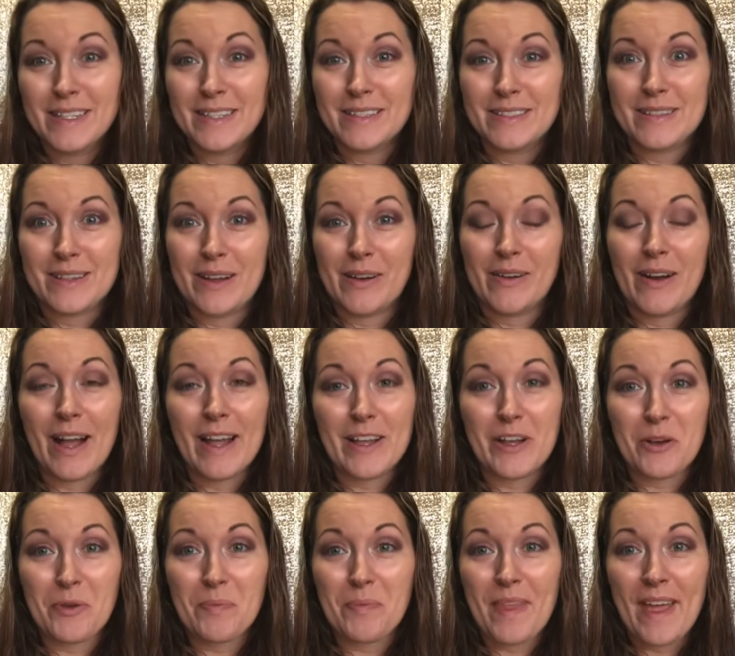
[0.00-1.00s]
So I
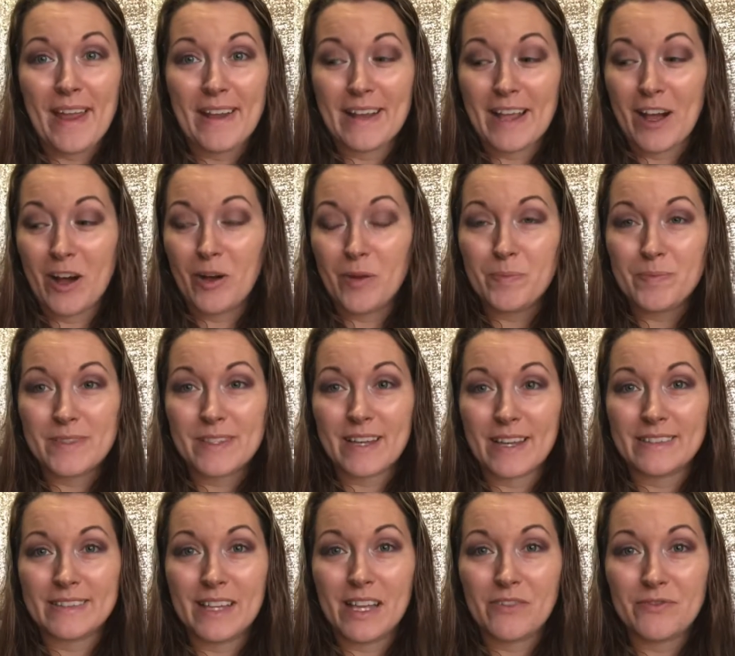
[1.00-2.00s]
hope that helps.
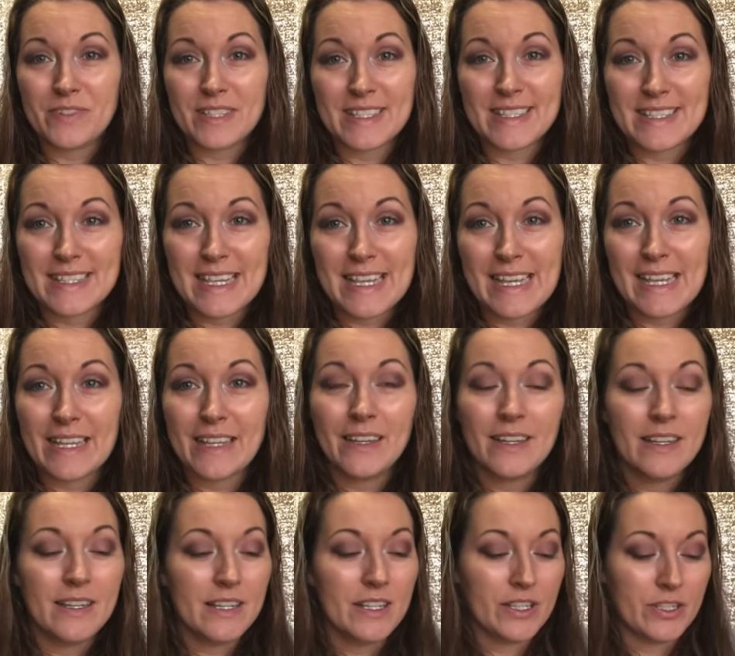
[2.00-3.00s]
I'd love to see
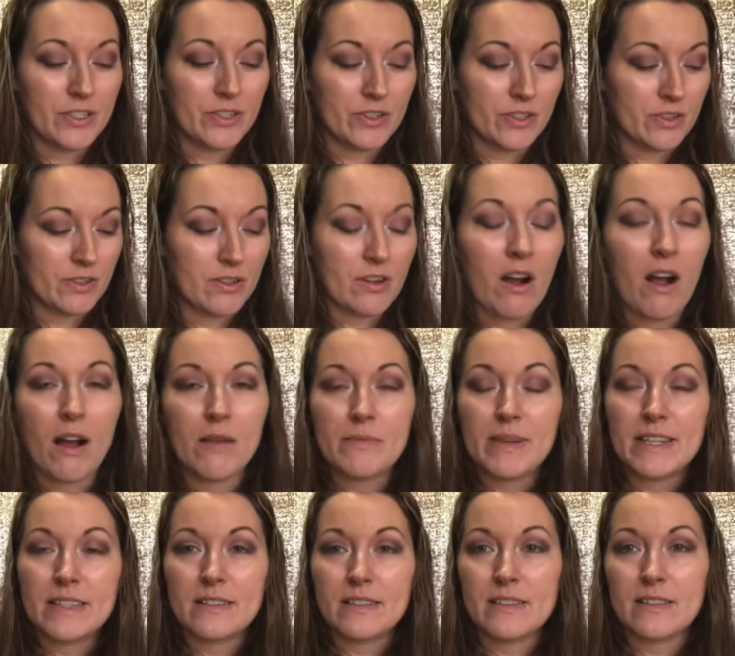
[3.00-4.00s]
your
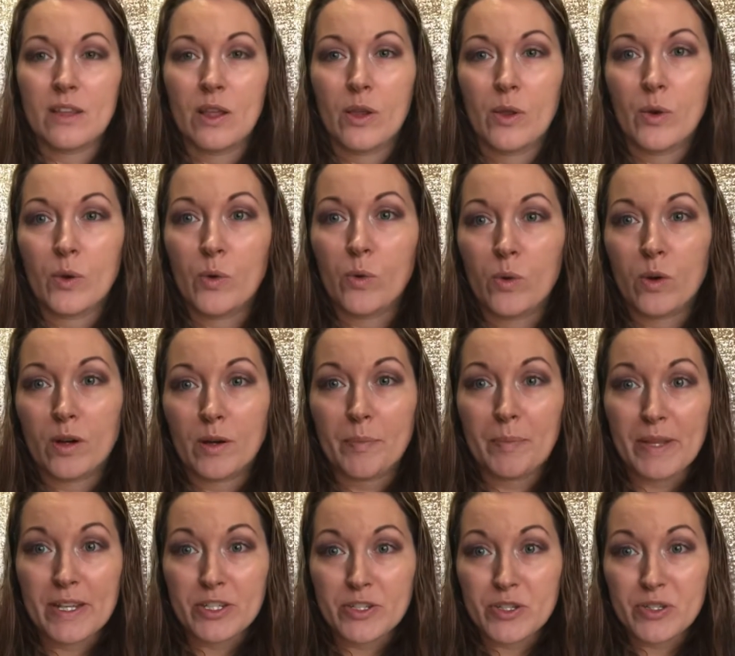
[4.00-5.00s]
comments or
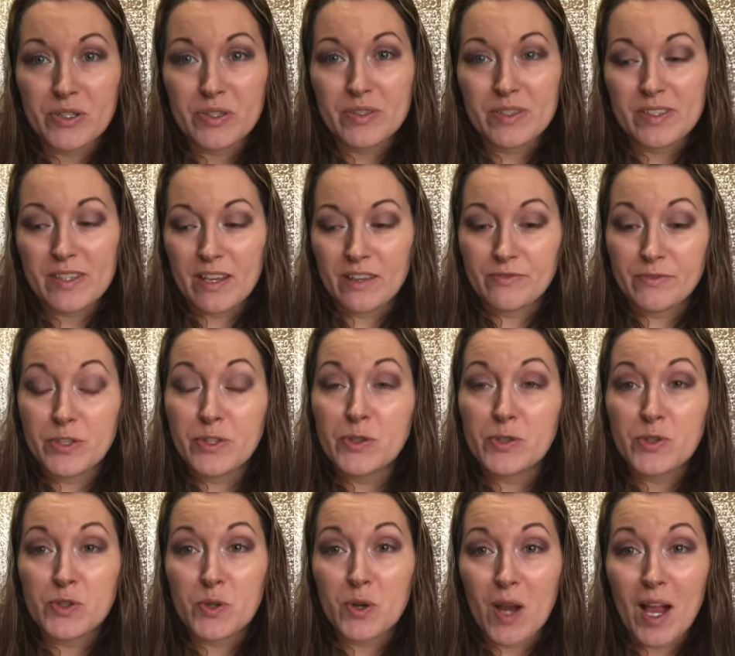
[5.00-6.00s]
pictures of you
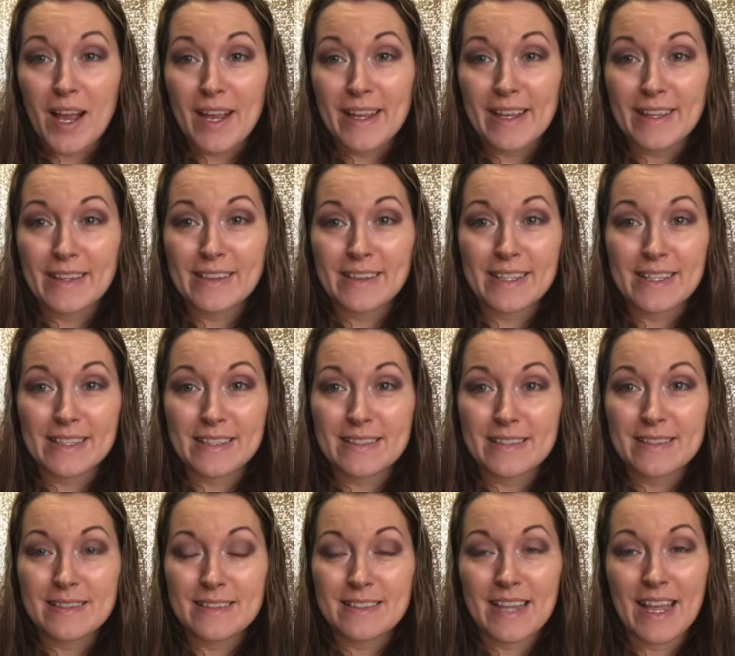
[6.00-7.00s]
trying
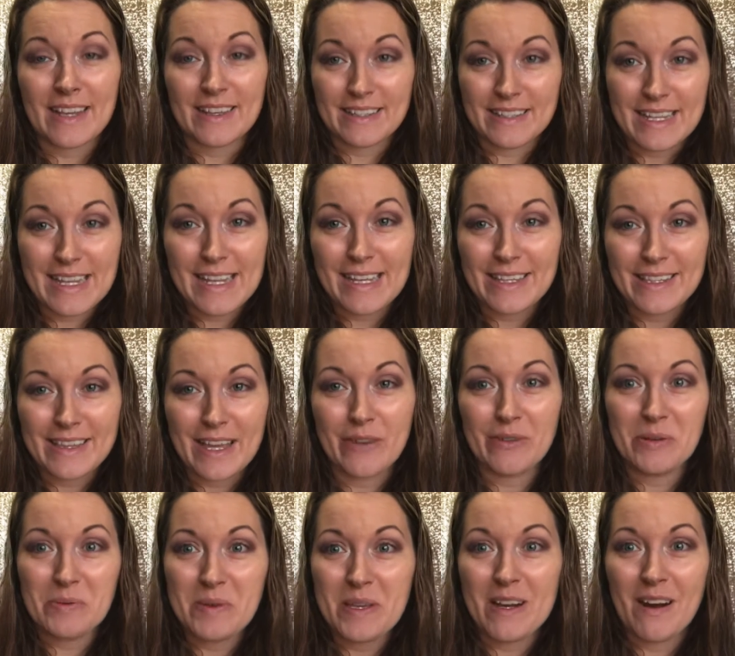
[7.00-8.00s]
this technique. That
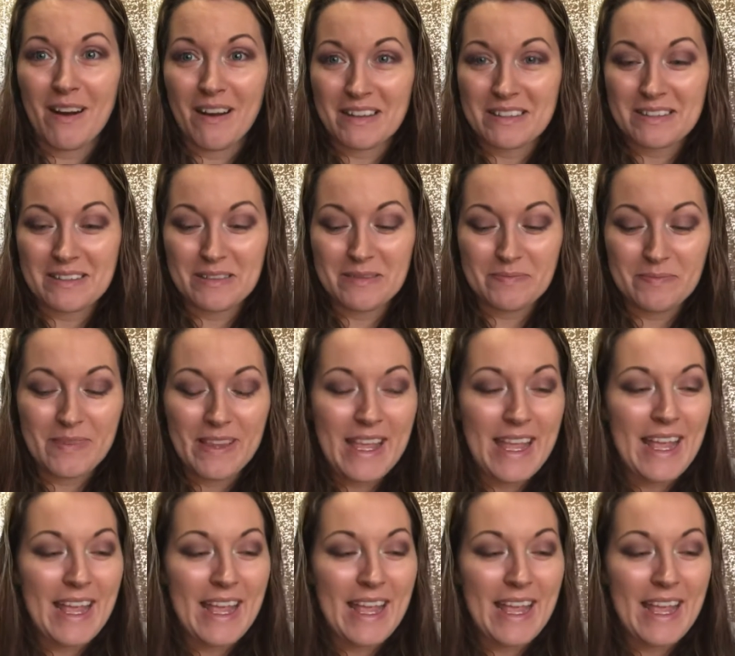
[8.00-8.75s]
would be awesome.